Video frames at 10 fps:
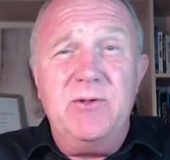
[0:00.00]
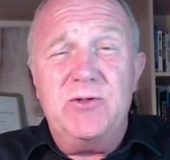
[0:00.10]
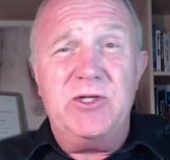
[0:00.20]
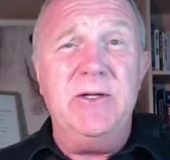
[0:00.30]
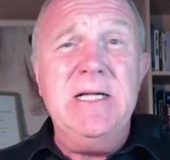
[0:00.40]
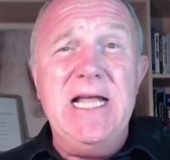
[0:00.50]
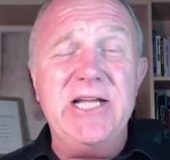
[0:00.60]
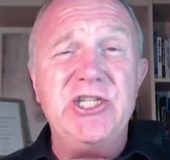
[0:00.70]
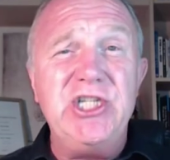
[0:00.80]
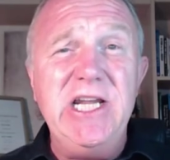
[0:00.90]
to
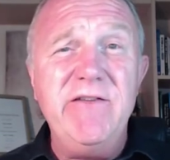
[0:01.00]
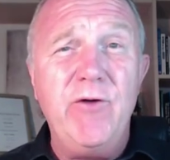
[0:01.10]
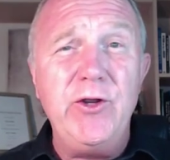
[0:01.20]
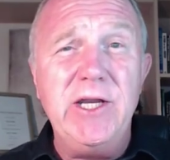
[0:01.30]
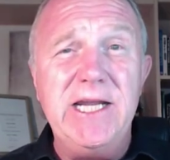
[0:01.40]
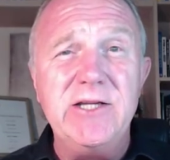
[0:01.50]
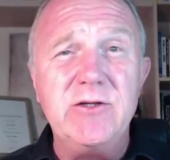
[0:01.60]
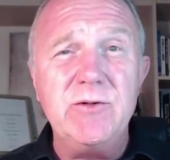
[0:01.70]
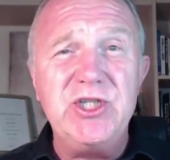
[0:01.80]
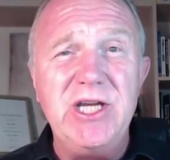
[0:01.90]
achieve what you need
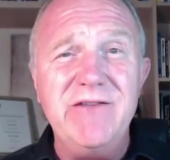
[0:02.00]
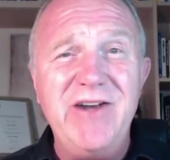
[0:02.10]
to achieve.